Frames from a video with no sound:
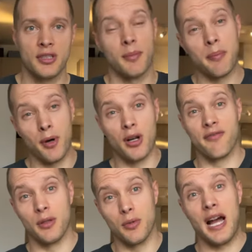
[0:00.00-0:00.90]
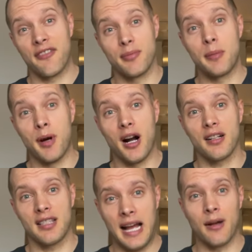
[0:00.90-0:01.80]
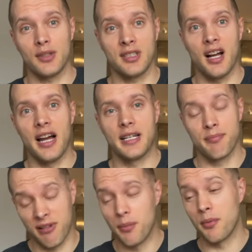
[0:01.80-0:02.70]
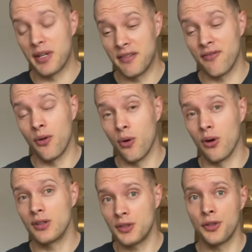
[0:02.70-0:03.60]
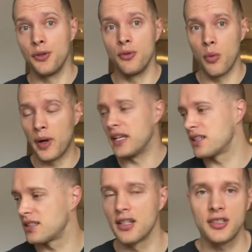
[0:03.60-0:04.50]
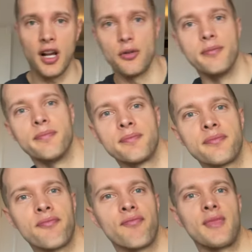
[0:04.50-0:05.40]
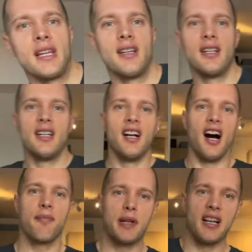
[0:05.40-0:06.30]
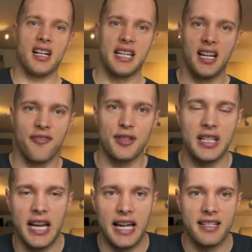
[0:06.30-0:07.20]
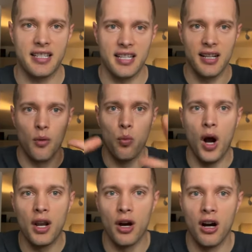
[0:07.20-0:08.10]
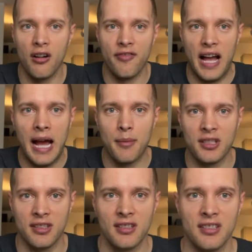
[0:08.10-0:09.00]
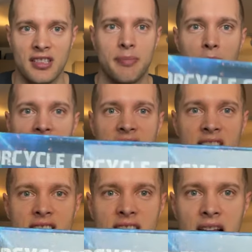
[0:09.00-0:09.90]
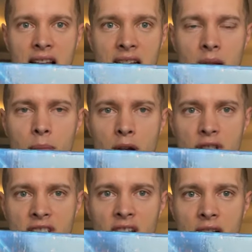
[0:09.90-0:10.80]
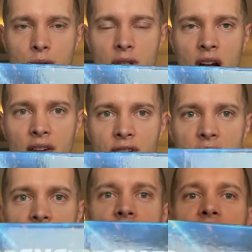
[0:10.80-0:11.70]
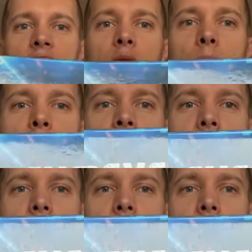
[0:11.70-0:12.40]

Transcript: So my Bonneville will have to be parked outside probably for 2 weeks. So I've been lucky enough to get one of Amazon's best-selling motorcycle covers from